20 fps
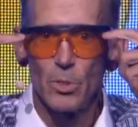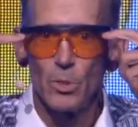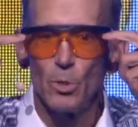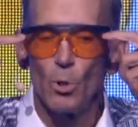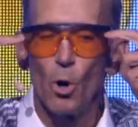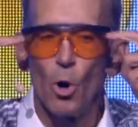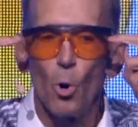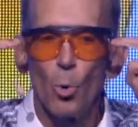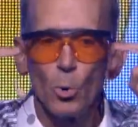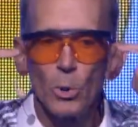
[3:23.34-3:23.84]

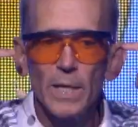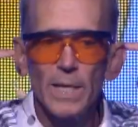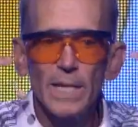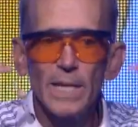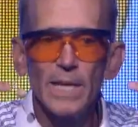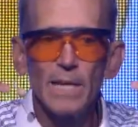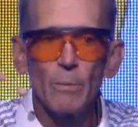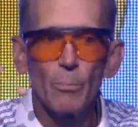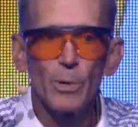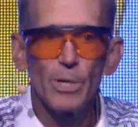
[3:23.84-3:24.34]
You only
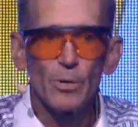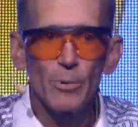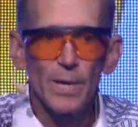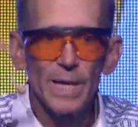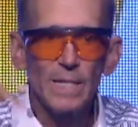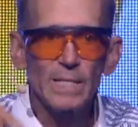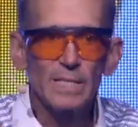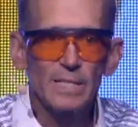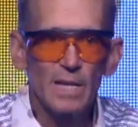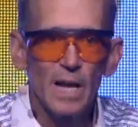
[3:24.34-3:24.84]
need them when you're
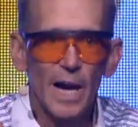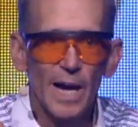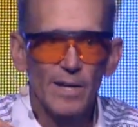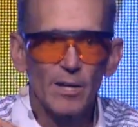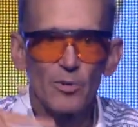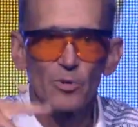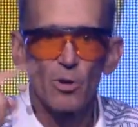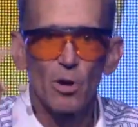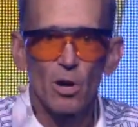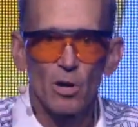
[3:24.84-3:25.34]
inside
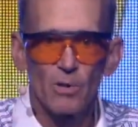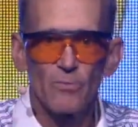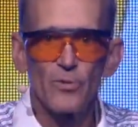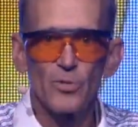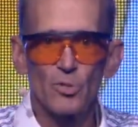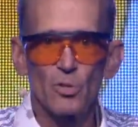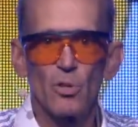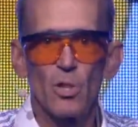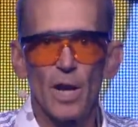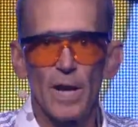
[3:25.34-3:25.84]
under
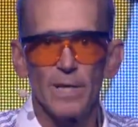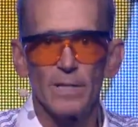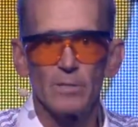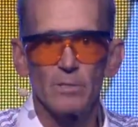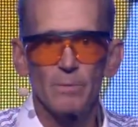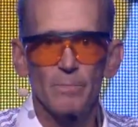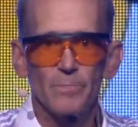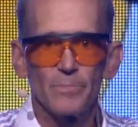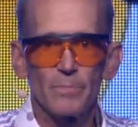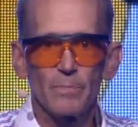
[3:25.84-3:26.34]
artificial
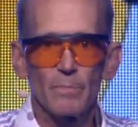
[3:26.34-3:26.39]
lights.